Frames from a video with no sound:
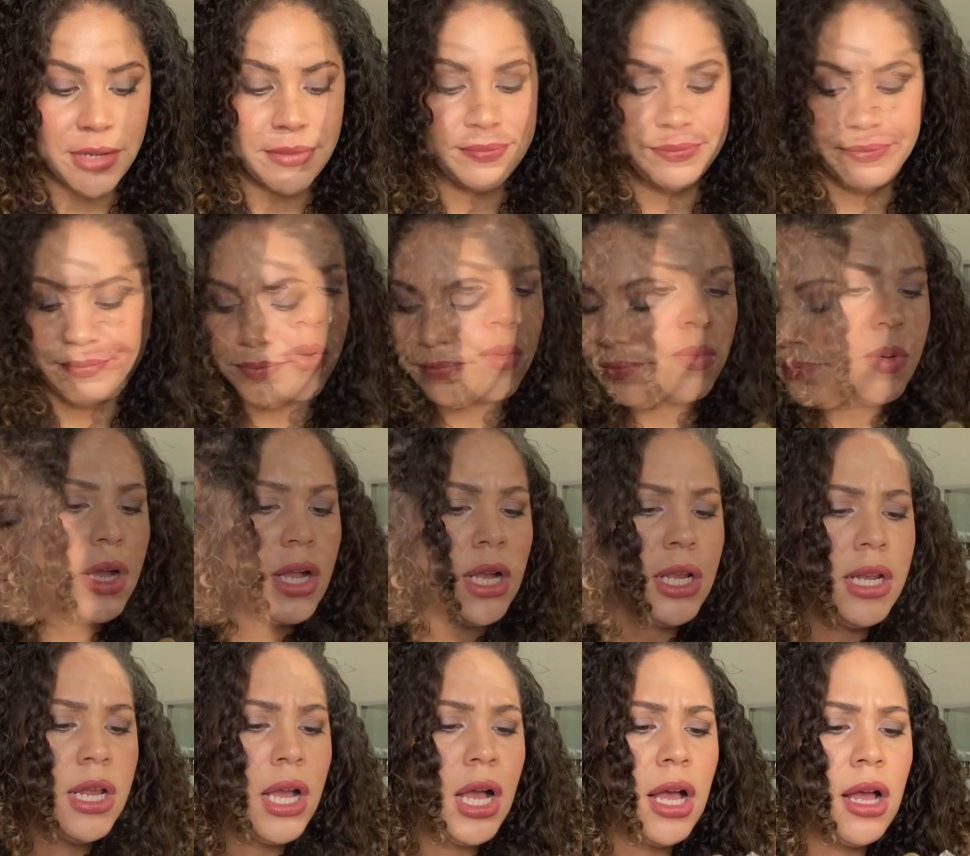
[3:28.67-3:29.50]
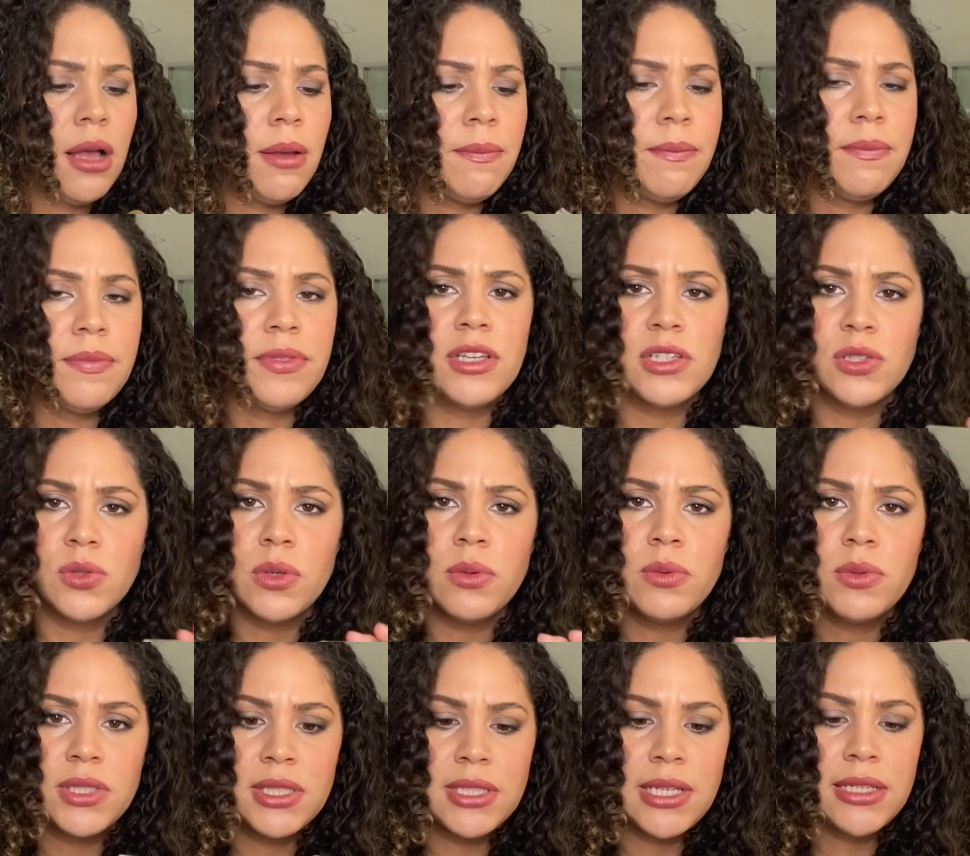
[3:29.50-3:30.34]
Another one, this
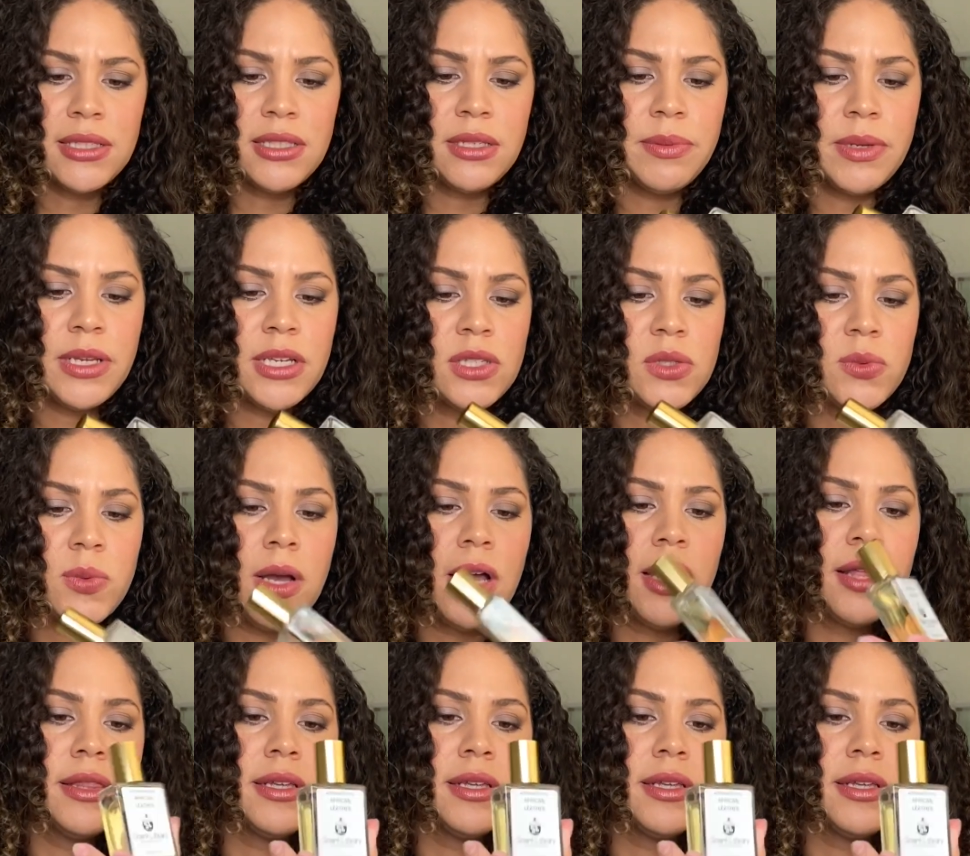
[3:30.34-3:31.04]
one was sent to me as well.